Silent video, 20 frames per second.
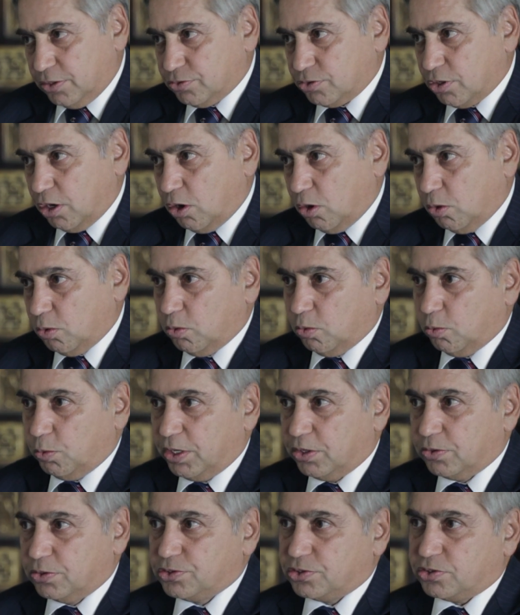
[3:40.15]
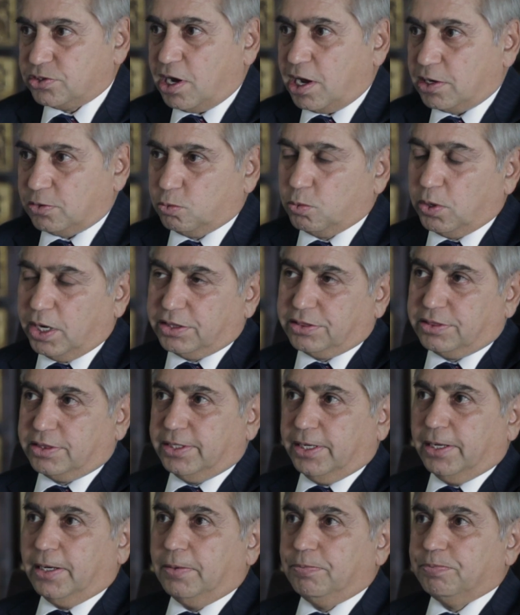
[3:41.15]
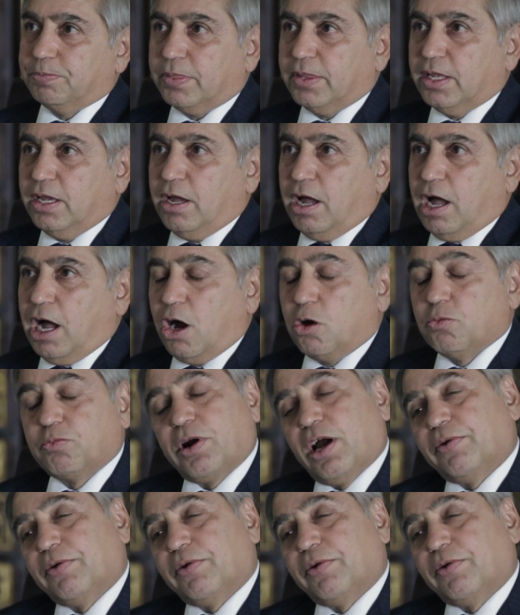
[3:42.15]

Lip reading: So we could start with how